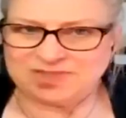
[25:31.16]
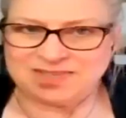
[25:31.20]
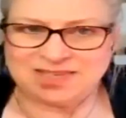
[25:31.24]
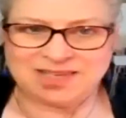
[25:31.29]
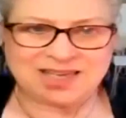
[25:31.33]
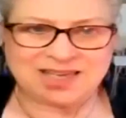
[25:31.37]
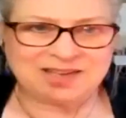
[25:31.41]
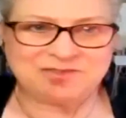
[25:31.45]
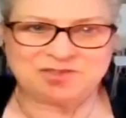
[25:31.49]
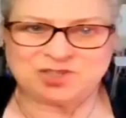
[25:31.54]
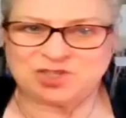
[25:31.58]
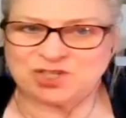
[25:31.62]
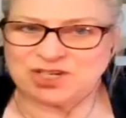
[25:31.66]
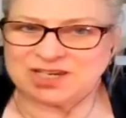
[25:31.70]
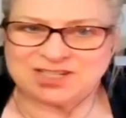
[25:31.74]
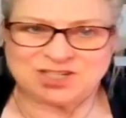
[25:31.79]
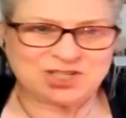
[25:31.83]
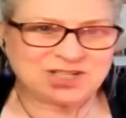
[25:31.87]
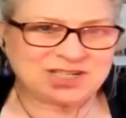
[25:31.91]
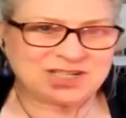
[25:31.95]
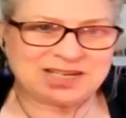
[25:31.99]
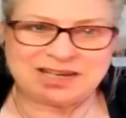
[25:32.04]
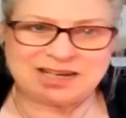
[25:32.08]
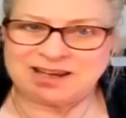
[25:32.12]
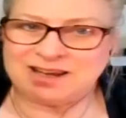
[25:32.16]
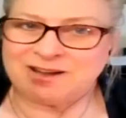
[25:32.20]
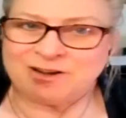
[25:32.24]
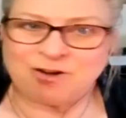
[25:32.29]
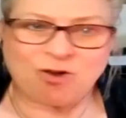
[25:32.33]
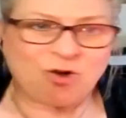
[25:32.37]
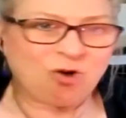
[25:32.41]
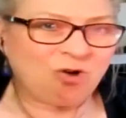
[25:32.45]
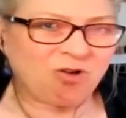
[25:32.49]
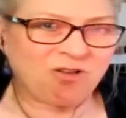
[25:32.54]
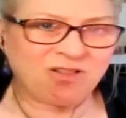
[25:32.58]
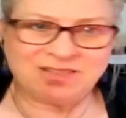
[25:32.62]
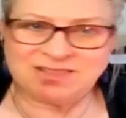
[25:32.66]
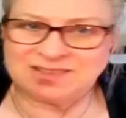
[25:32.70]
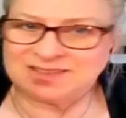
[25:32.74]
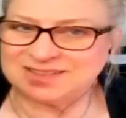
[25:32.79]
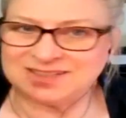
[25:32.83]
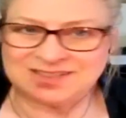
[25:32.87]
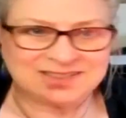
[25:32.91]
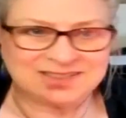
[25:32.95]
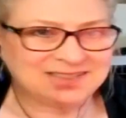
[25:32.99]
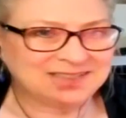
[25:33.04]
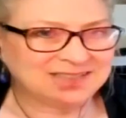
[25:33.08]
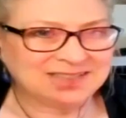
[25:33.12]
think i've changed it at all
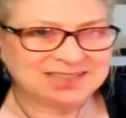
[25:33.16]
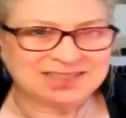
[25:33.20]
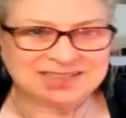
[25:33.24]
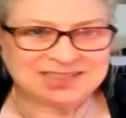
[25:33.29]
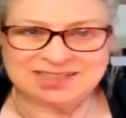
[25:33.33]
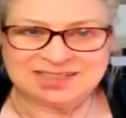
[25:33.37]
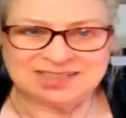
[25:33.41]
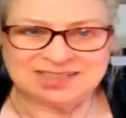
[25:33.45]
okay